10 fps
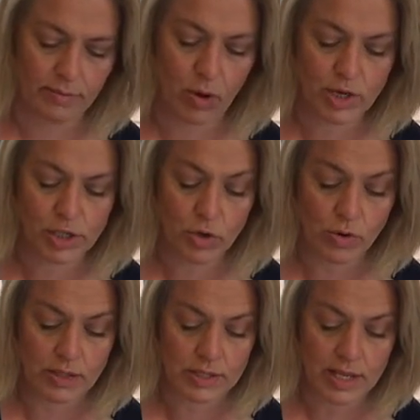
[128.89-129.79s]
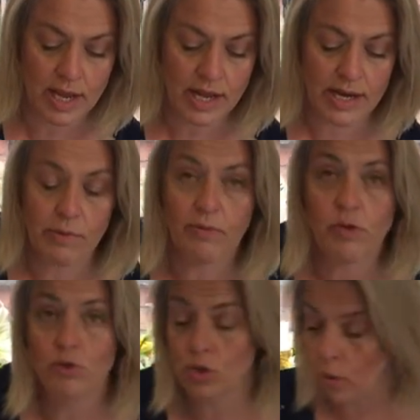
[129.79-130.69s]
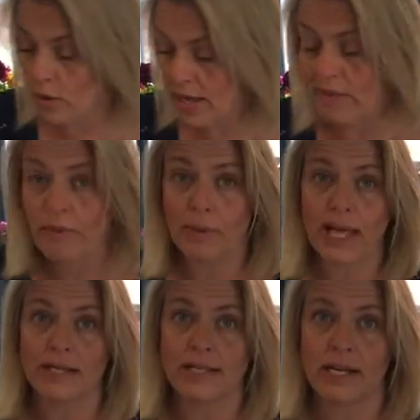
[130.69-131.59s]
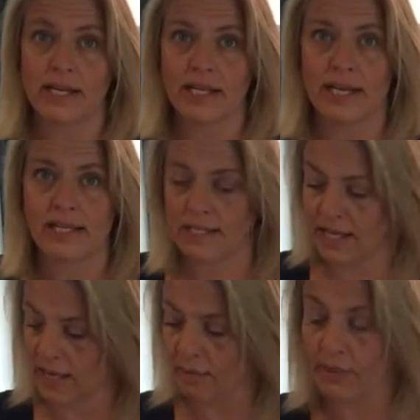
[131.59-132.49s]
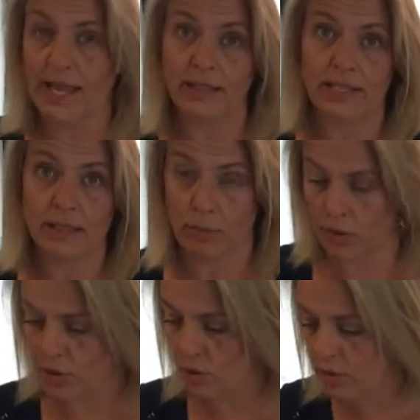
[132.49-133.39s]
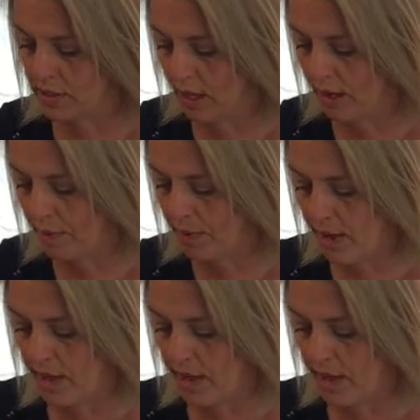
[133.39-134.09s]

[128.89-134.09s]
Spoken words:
porridge oats. Now if you don't have a blender like this that can blend these porridge oats up,